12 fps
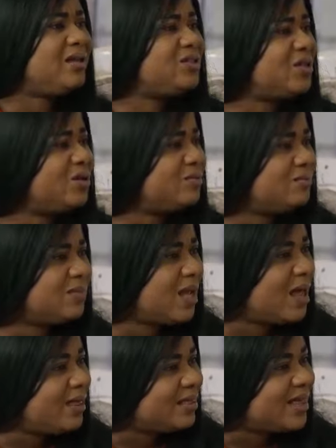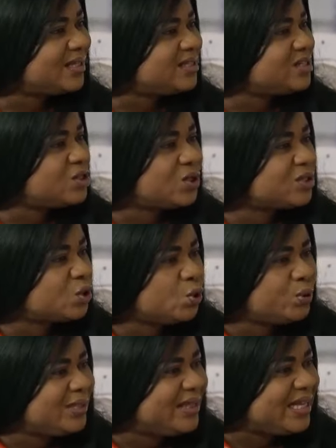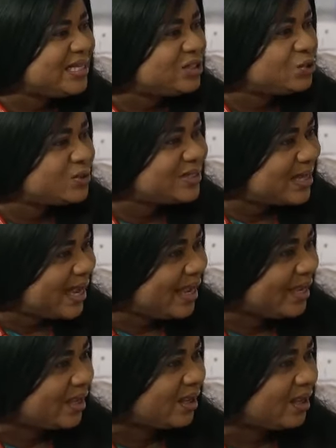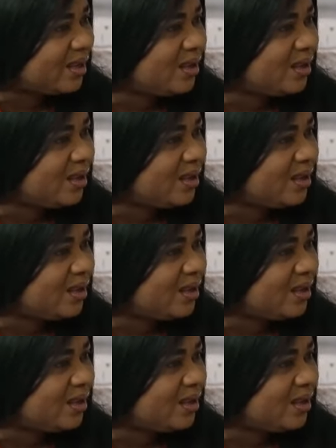Angel, that is not a good thing to say.